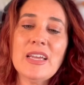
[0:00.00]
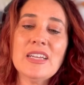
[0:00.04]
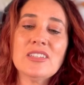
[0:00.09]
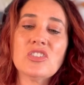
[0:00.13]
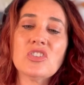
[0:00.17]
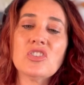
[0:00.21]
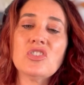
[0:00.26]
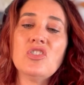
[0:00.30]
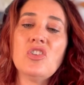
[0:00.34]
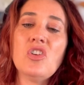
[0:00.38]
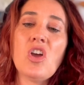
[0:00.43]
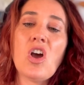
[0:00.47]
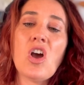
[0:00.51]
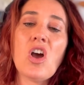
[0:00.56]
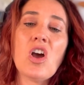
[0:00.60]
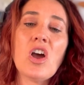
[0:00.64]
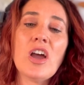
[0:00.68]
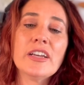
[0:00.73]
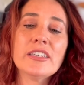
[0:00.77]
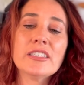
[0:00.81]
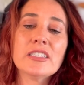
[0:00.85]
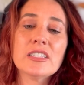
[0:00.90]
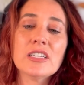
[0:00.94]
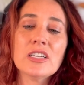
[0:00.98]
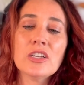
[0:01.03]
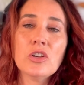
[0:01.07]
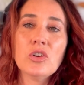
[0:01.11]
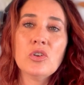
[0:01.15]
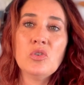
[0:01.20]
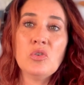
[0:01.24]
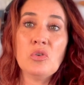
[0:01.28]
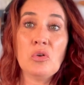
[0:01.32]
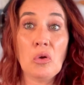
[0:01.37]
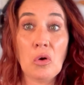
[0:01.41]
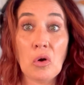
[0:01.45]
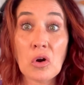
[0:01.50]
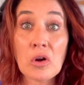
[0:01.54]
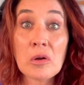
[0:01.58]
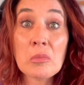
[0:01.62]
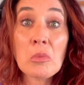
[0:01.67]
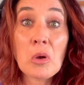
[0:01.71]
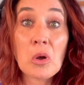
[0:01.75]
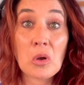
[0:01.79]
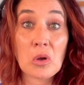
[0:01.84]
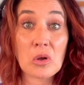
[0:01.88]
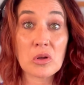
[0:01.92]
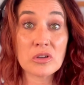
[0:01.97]
It's not
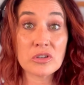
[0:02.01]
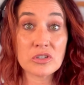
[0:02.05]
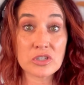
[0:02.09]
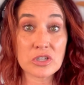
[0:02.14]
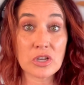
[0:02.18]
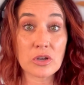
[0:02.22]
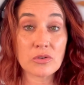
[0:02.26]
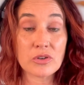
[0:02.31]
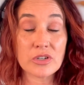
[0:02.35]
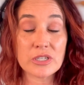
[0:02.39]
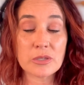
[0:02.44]
normal, so to